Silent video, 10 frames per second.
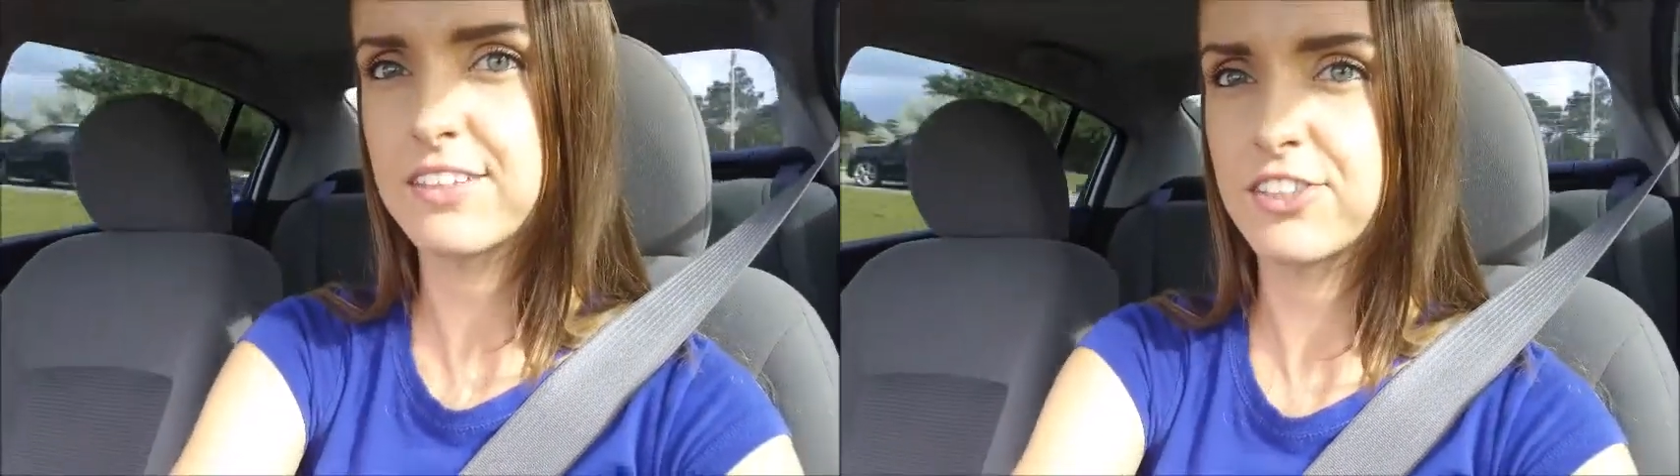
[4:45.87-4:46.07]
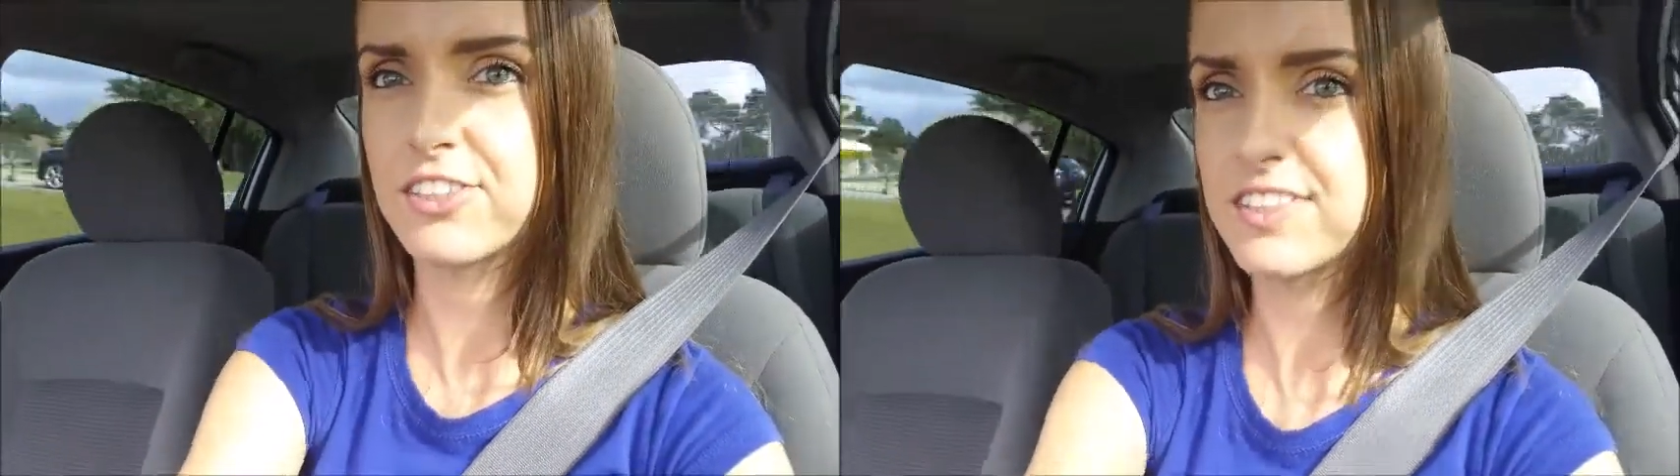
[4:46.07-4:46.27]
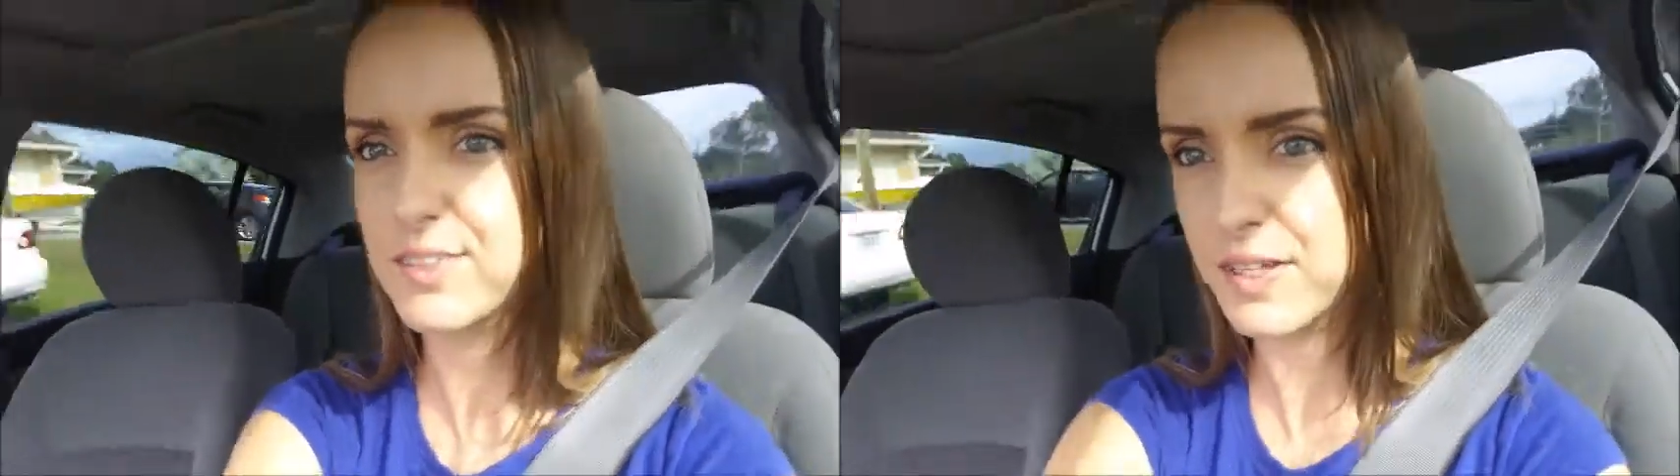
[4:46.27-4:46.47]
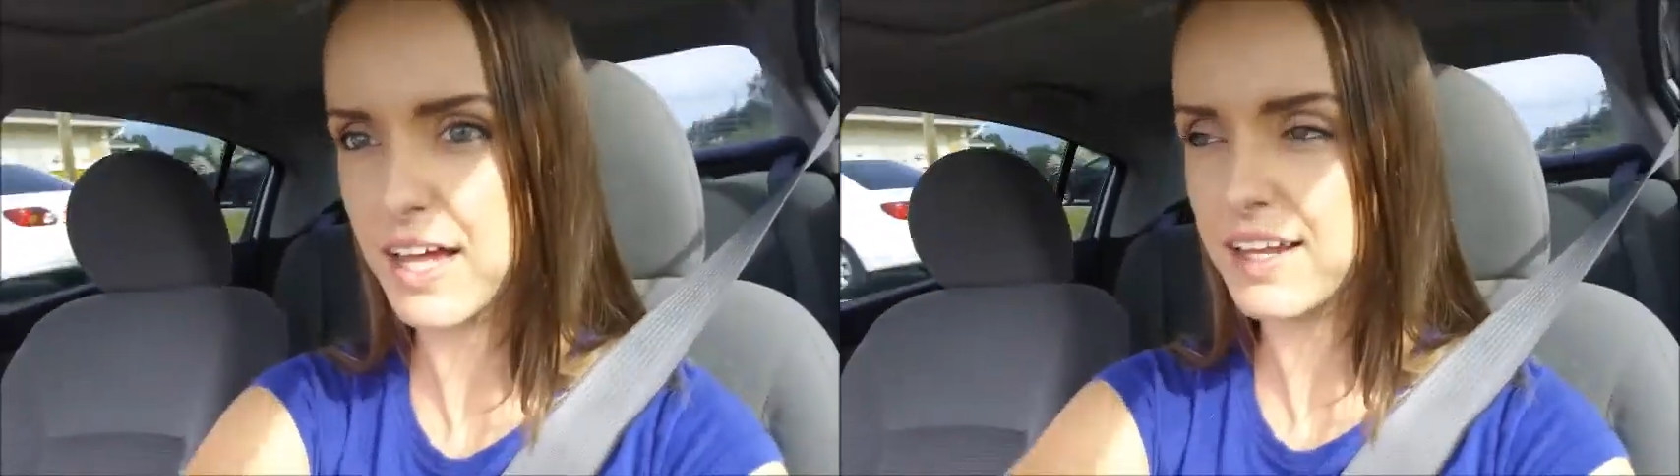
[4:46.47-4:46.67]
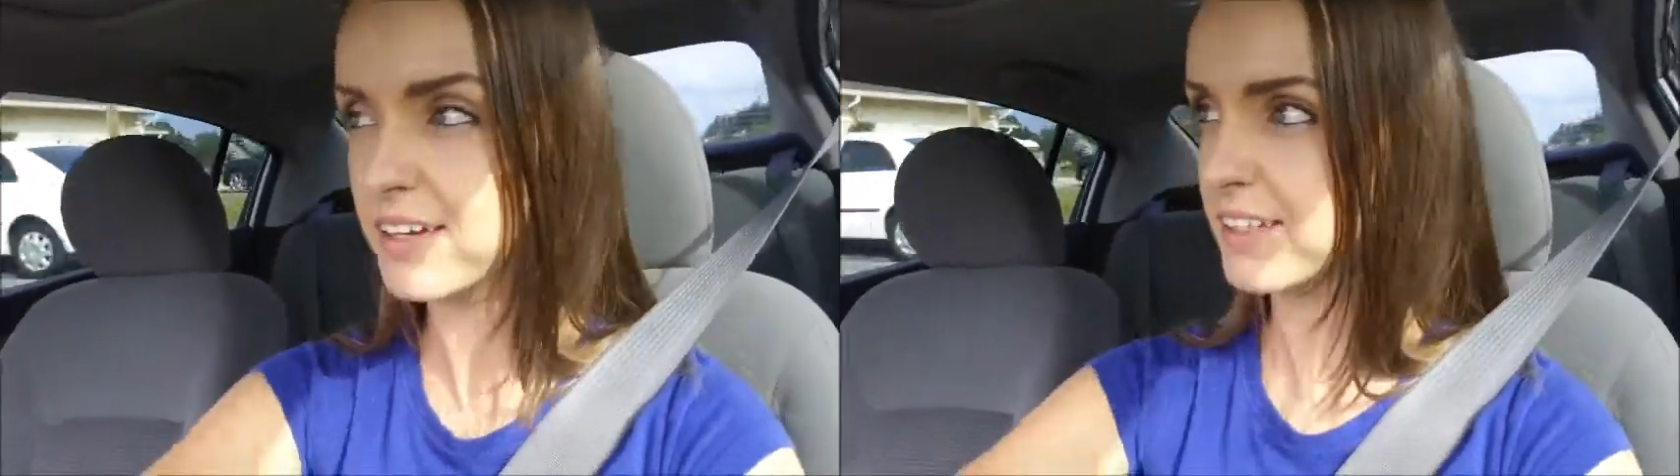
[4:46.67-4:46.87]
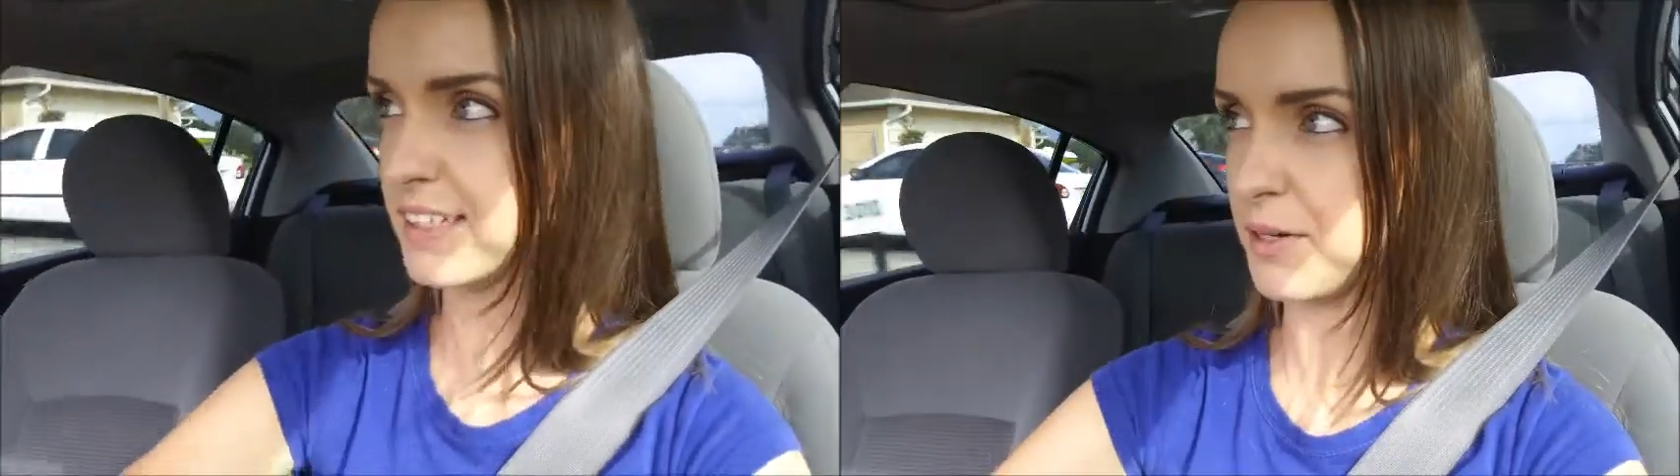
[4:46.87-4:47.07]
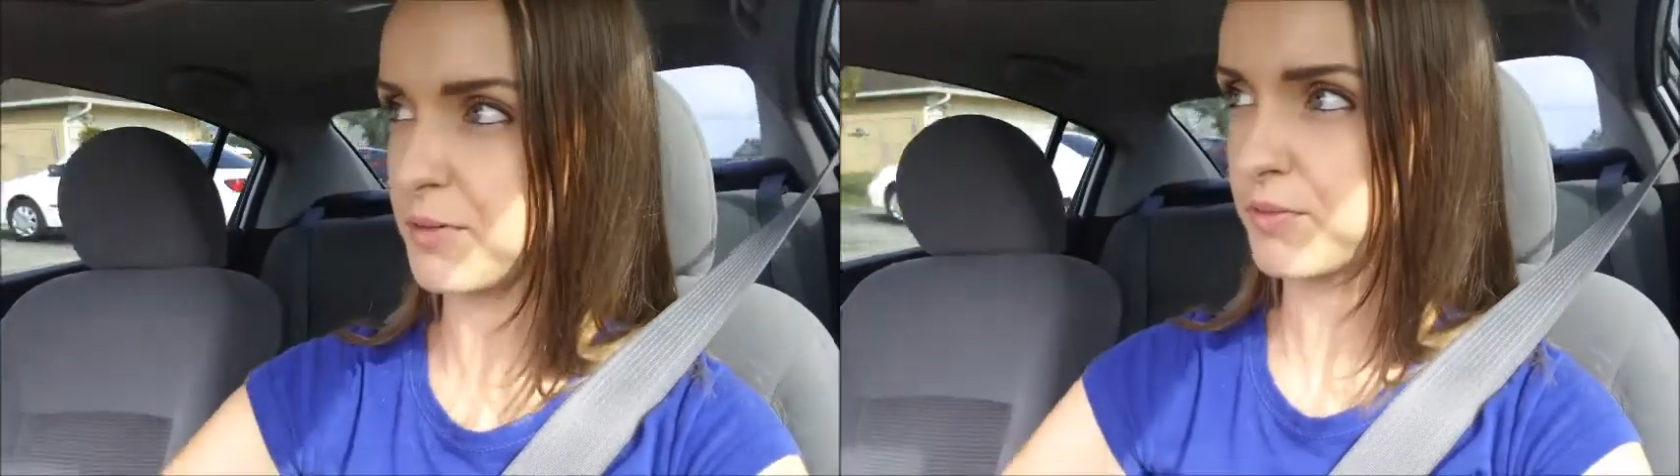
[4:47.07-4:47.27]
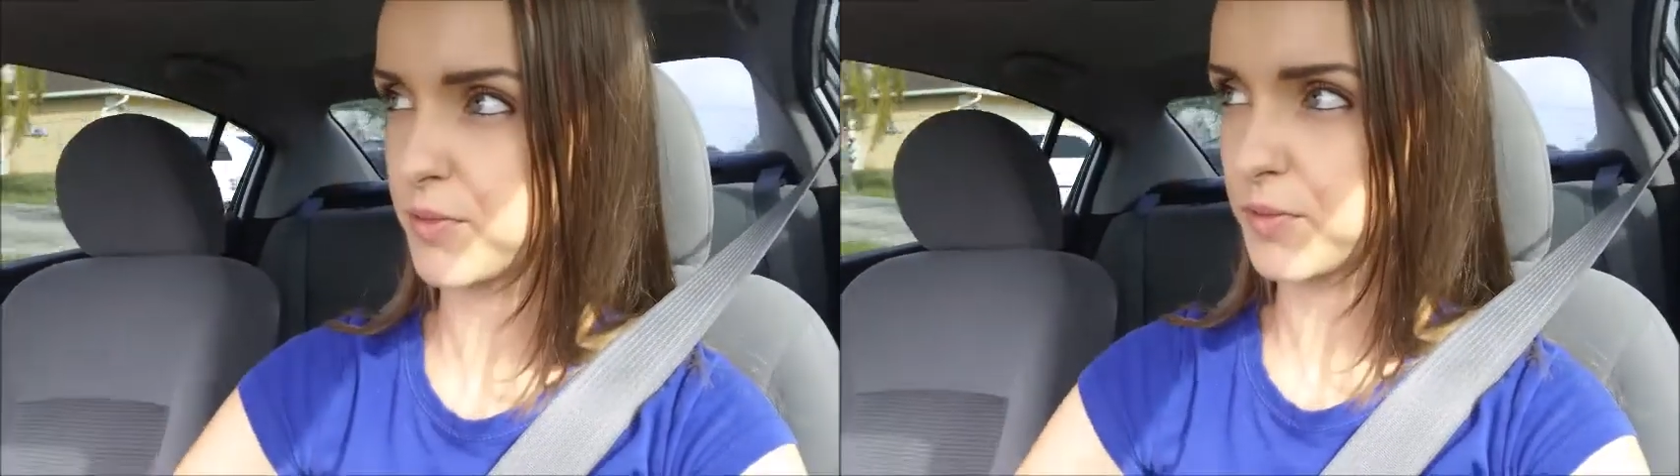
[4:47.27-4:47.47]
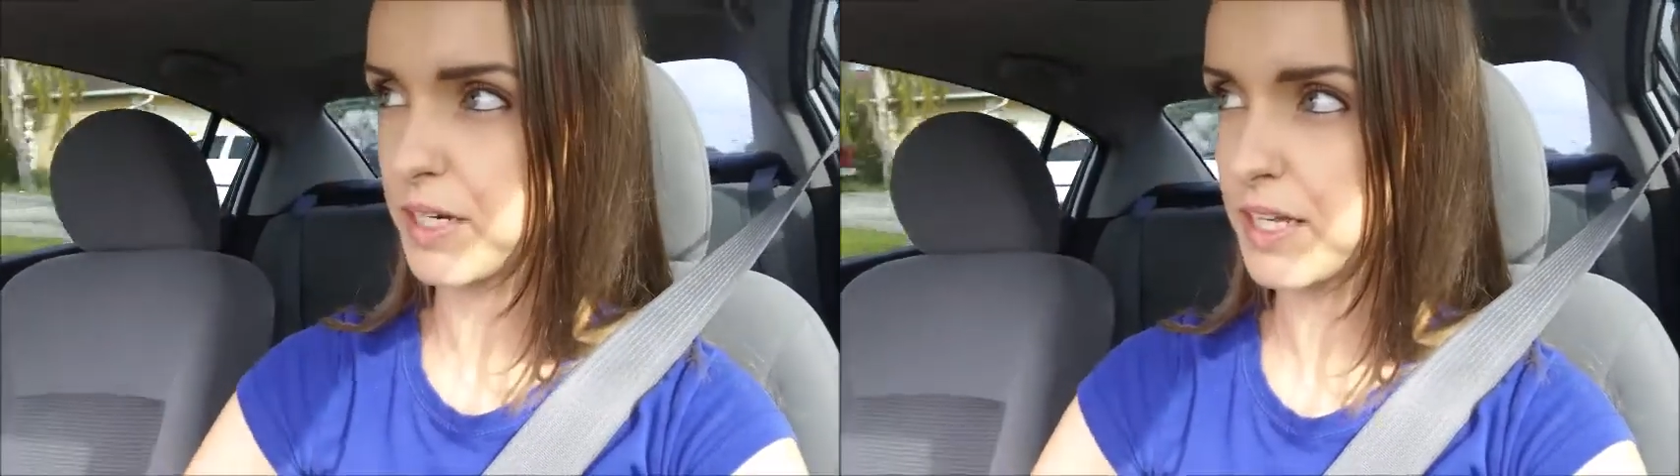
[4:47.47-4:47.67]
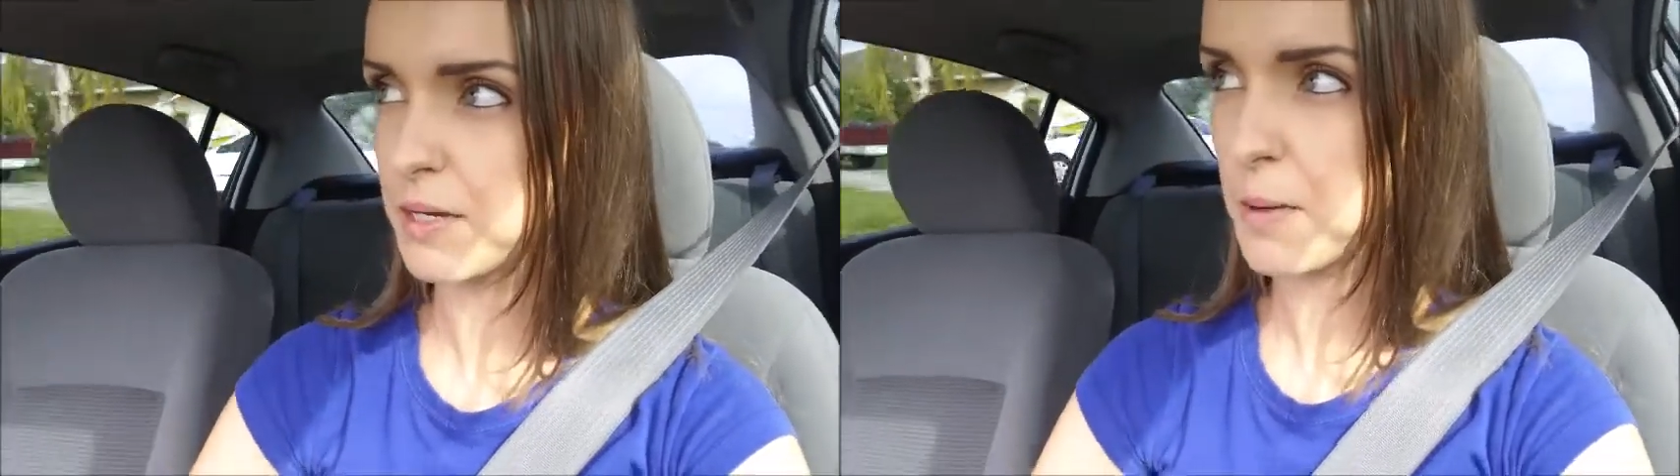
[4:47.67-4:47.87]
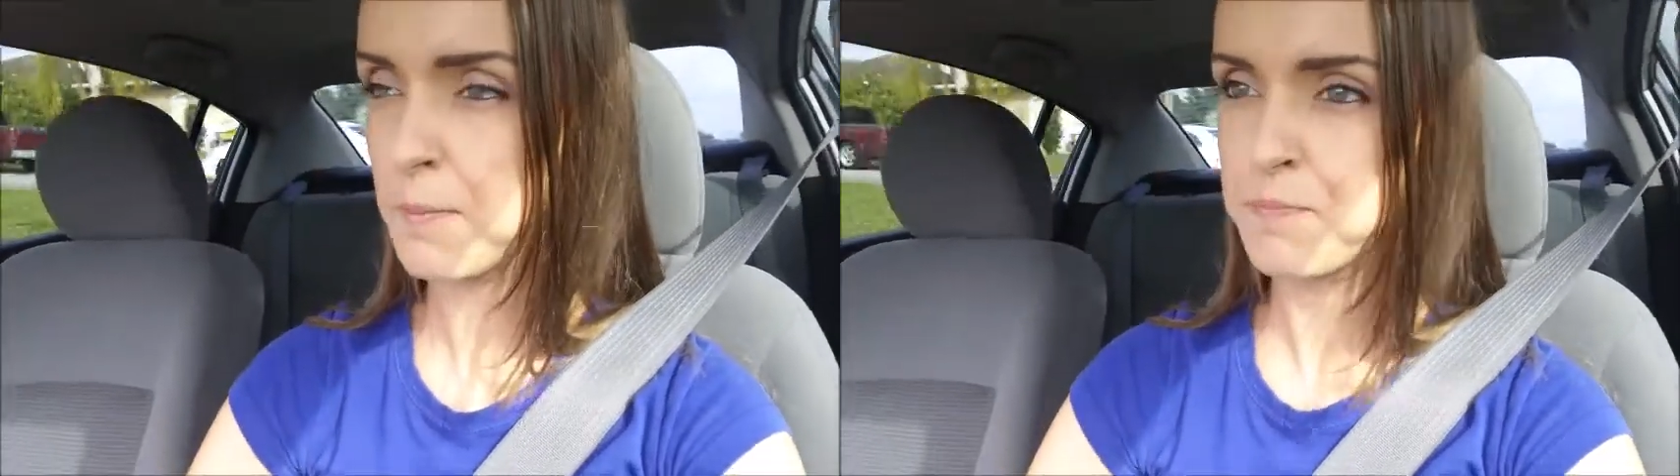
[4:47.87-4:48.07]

just do that because that would ruin it.